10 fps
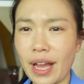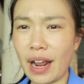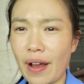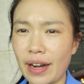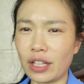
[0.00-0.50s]
are
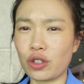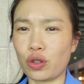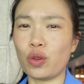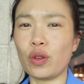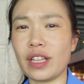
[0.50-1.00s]
now heading
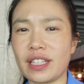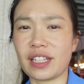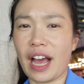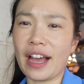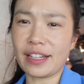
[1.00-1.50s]
to the
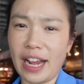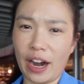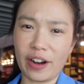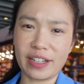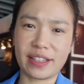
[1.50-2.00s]
Sky
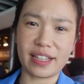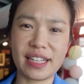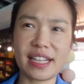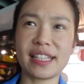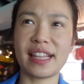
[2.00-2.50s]
Terrace.
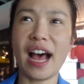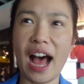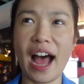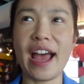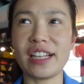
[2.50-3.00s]
This is the
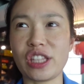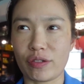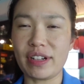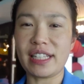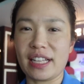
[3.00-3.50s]
highest
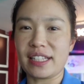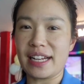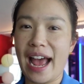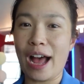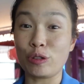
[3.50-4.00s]

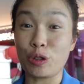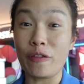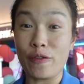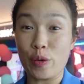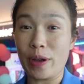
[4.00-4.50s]
360
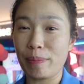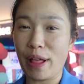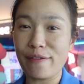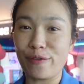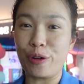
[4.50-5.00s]
outdoor viewing
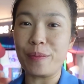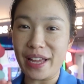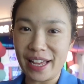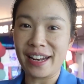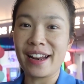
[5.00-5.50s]
platform
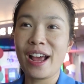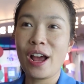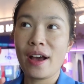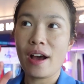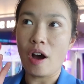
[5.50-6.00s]
in
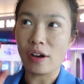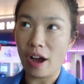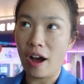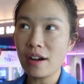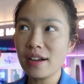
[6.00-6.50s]
Hong
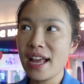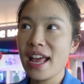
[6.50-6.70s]
Kong.